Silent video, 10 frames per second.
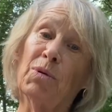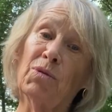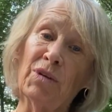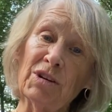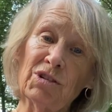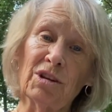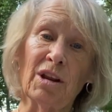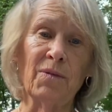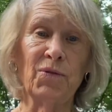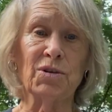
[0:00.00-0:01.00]
prevention
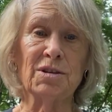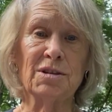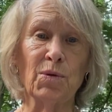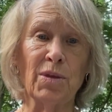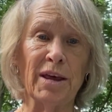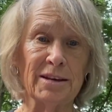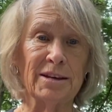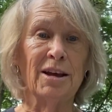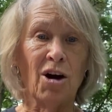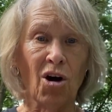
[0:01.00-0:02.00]
efforts so that
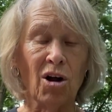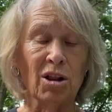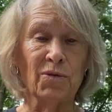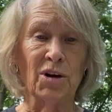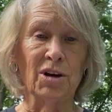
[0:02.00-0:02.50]
all of